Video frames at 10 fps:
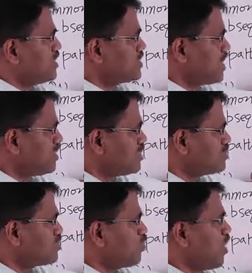set this
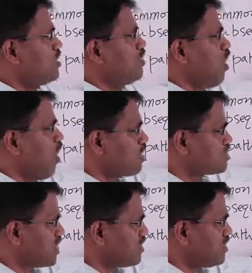to 1 or
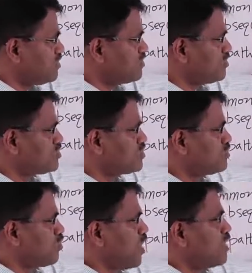set this to
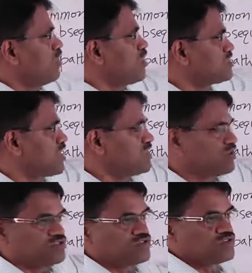1 or set
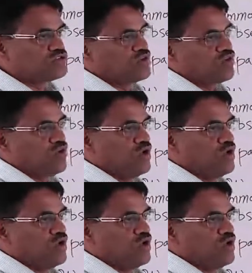this to 0.